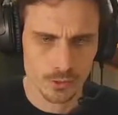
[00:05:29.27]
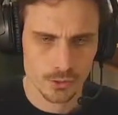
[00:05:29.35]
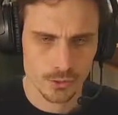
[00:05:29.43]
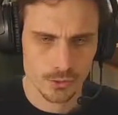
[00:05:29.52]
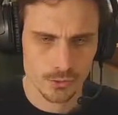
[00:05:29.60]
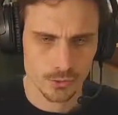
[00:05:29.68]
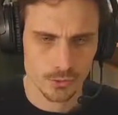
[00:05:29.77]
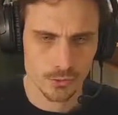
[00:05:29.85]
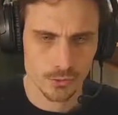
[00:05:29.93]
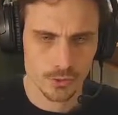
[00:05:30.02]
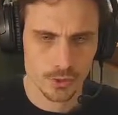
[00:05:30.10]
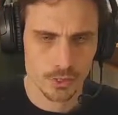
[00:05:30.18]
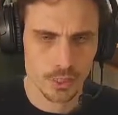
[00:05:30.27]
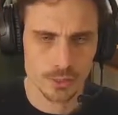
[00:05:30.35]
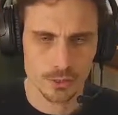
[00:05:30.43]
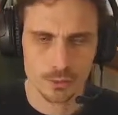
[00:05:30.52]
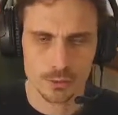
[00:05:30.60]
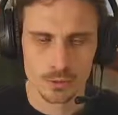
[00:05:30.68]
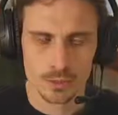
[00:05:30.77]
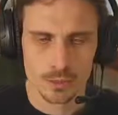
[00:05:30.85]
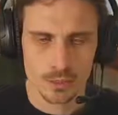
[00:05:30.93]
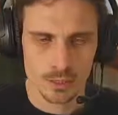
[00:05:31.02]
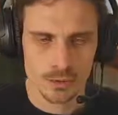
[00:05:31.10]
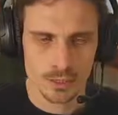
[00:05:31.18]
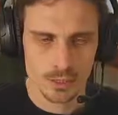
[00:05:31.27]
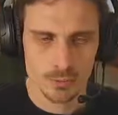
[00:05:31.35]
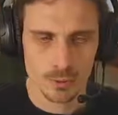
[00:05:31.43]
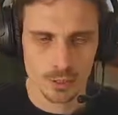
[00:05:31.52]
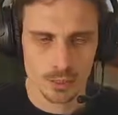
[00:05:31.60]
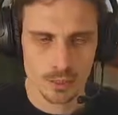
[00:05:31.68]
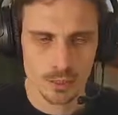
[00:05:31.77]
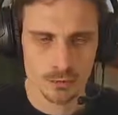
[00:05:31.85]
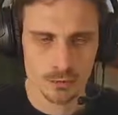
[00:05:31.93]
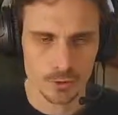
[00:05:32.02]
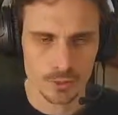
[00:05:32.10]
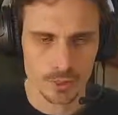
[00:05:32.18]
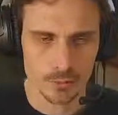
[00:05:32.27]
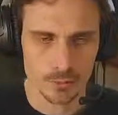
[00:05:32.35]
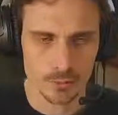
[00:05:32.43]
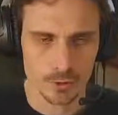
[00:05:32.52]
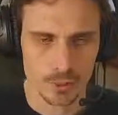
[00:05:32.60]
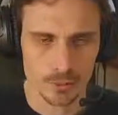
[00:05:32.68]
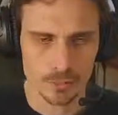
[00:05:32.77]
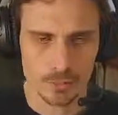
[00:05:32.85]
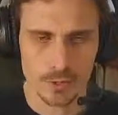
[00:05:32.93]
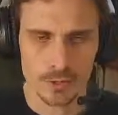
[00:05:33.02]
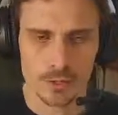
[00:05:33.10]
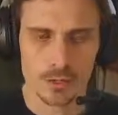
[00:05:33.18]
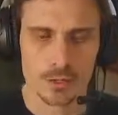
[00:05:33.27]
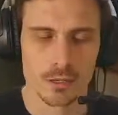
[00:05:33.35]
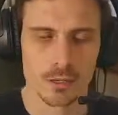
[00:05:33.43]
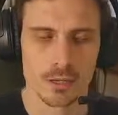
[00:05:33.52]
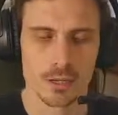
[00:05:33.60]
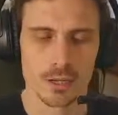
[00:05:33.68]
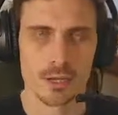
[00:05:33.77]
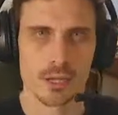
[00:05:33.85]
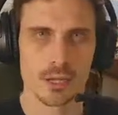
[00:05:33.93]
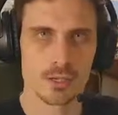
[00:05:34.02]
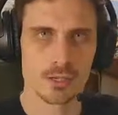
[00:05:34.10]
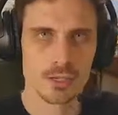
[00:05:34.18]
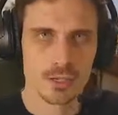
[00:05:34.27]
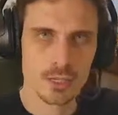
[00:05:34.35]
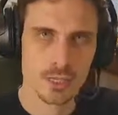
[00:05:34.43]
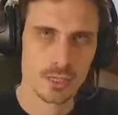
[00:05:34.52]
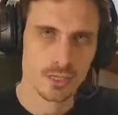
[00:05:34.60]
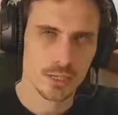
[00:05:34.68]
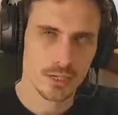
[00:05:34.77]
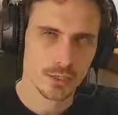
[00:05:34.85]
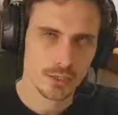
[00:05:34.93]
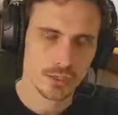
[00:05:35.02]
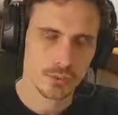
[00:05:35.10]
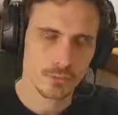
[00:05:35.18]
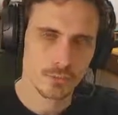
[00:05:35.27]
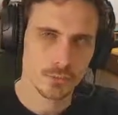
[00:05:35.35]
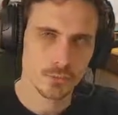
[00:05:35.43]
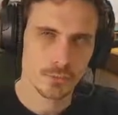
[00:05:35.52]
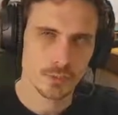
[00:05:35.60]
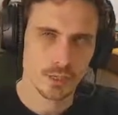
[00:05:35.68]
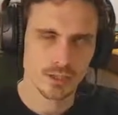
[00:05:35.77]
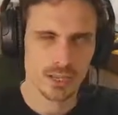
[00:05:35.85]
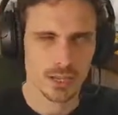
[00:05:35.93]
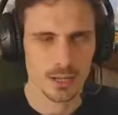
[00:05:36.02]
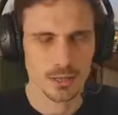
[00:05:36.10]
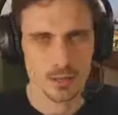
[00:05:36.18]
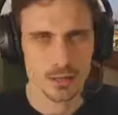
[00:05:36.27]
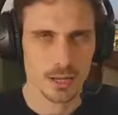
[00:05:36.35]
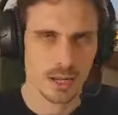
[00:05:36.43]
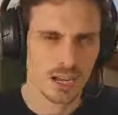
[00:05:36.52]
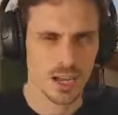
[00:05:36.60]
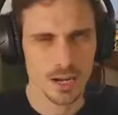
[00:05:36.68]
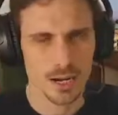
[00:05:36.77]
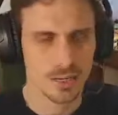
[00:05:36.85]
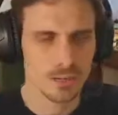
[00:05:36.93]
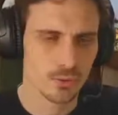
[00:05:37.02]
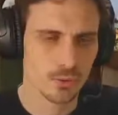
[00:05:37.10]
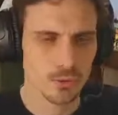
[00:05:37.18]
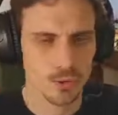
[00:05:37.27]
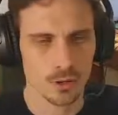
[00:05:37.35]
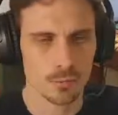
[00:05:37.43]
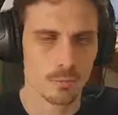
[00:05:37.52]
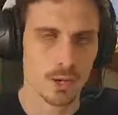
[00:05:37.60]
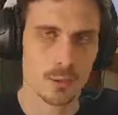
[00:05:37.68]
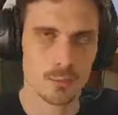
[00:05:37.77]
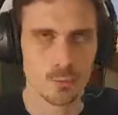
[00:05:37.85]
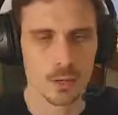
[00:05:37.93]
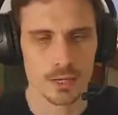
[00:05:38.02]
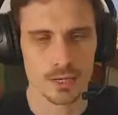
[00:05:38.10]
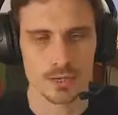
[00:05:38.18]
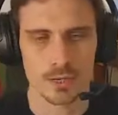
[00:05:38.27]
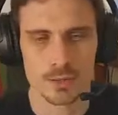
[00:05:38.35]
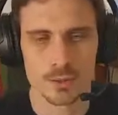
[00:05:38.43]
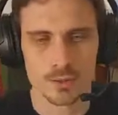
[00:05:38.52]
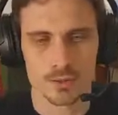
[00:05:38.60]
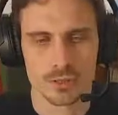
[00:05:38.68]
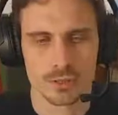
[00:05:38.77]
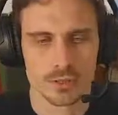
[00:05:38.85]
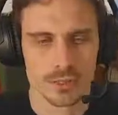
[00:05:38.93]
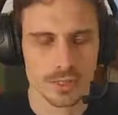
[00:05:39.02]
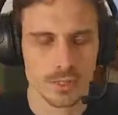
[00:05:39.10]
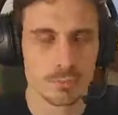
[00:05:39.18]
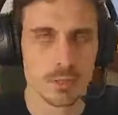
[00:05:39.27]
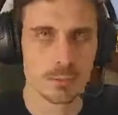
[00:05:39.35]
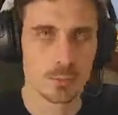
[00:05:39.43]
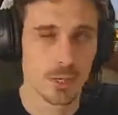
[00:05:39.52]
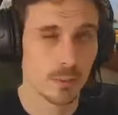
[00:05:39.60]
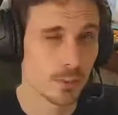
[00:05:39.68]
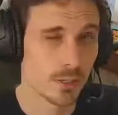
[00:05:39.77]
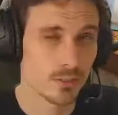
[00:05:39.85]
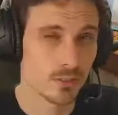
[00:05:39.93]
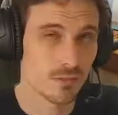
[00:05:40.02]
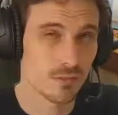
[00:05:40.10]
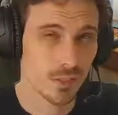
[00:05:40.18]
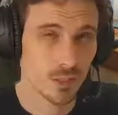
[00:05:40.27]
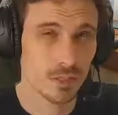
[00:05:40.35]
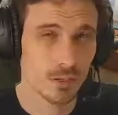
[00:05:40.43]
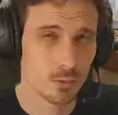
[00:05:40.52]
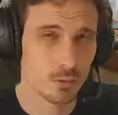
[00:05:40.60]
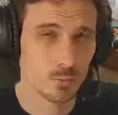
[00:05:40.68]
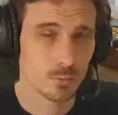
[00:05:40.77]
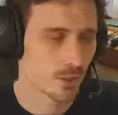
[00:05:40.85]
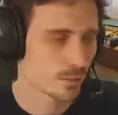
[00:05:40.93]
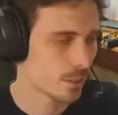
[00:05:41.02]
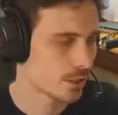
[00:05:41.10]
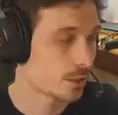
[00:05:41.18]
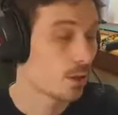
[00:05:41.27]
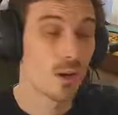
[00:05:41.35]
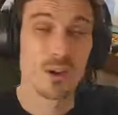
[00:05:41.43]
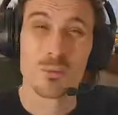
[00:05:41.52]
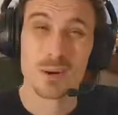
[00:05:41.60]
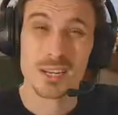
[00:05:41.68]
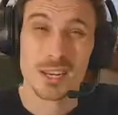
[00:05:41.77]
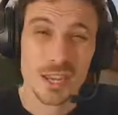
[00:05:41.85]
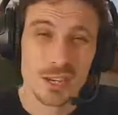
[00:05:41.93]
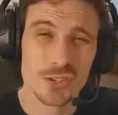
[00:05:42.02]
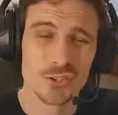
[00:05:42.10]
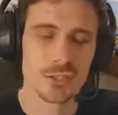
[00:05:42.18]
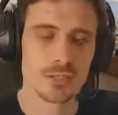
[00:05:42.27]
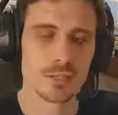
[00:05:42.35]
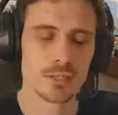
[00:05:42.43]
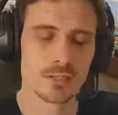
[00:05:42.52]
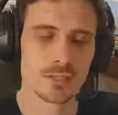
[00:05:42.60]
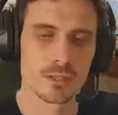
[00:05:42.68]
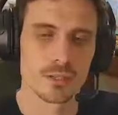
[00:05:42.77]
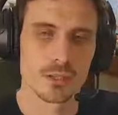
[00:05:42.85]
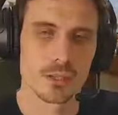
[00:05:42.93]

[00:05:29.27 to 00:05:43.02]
So there you go. This model here, for example, right? You can see that there's some, I like to call it barbed wire. I know it's not exactly barbed wire, but it's a fairly close approximation. What it actually is